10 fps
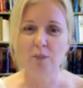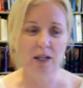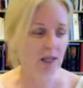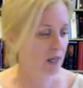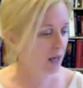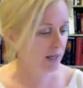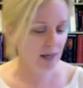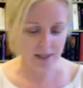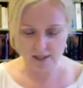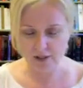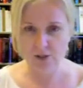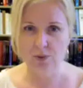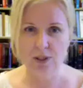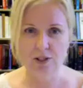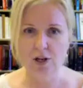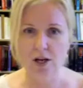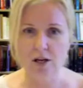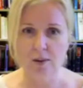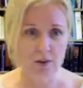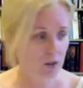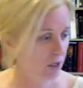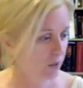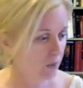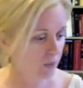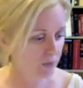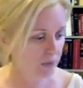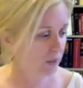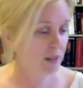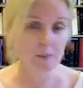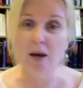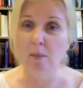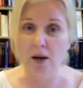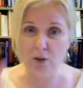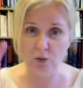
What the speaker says: But I got in to check what was in the mailbox.